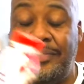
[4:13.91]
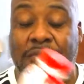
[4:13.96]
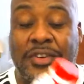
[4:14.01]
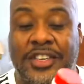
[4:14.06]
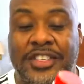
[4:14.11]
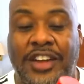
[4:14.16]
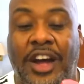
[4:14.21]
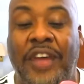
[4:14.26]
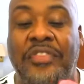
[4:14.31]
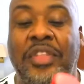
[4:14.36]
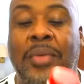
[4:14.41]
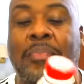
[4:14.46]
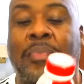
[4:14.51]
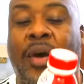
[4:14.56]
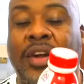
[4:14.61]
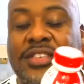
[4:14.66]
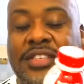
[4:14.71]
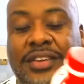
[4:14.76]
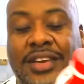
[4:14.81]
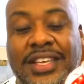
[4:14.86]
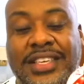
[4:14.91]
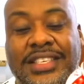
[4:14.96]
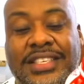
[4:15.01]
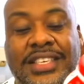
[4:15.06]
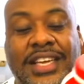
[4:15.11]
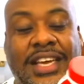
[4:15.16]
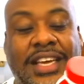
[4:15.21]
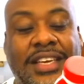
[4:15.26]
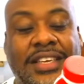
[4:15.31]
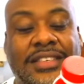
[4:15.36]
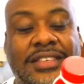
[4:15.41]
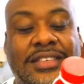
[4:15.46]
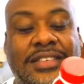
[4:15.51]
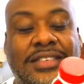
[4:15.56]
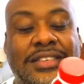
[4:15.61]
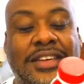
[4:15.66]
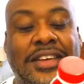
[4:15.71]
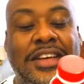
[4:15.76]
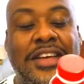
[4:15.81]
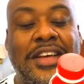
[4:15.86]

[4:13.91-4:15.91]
because on the bottle it says,